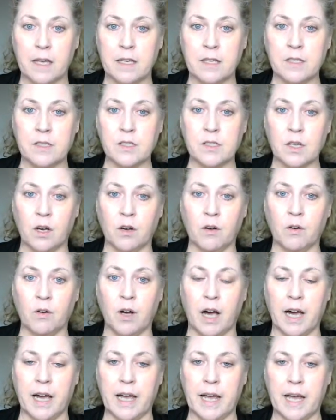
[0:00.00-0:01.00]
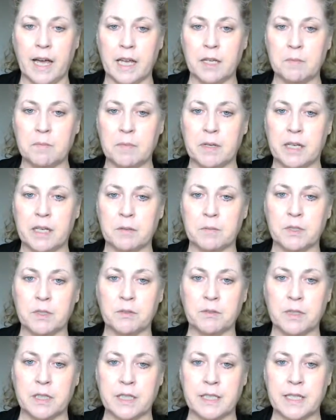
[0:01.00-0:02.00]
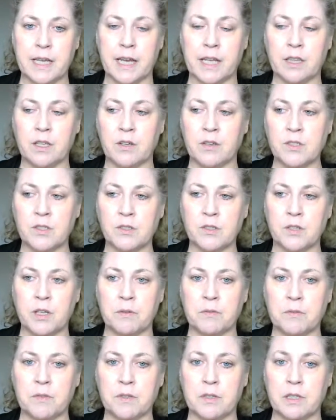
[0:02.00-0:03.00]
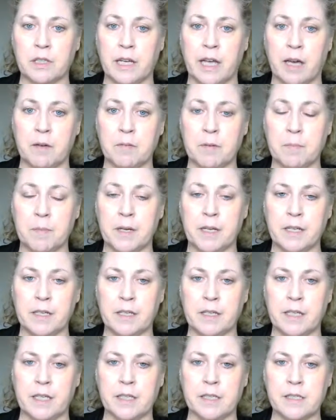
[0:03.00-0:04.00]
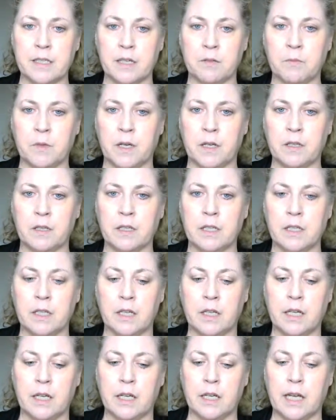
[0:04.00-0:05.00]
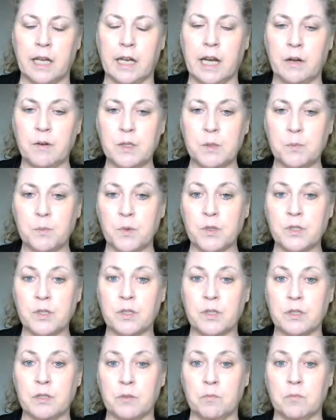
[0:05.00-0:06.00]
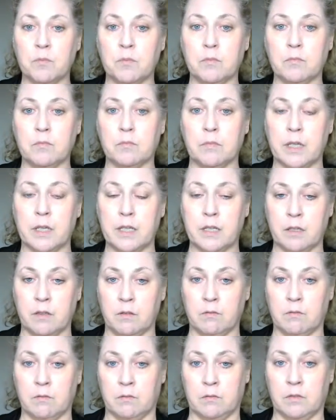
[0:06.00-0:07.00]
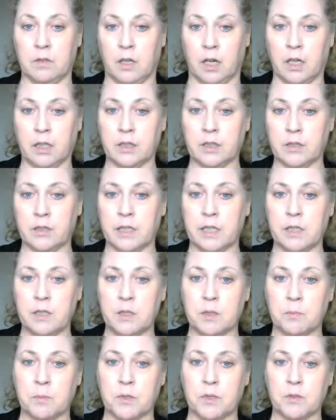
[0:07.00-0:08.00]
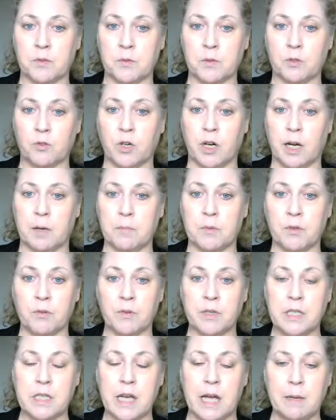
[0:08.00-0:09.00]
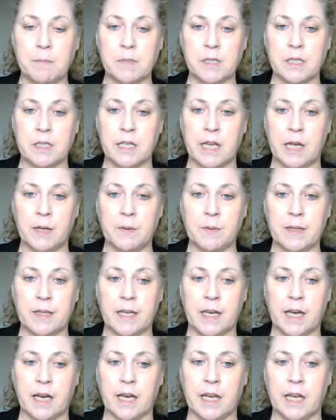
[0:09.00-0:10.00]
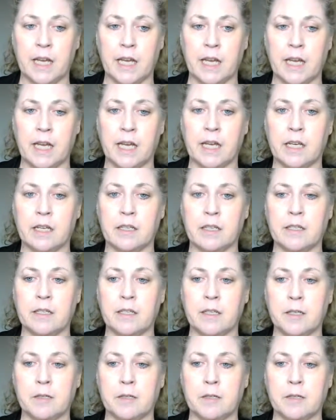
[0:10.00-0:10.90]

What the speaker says: So I hadn't been able to really take those. So the gabapentin, he said, well, and I was supposed, my doctor had prescribed 3 times a day with that, and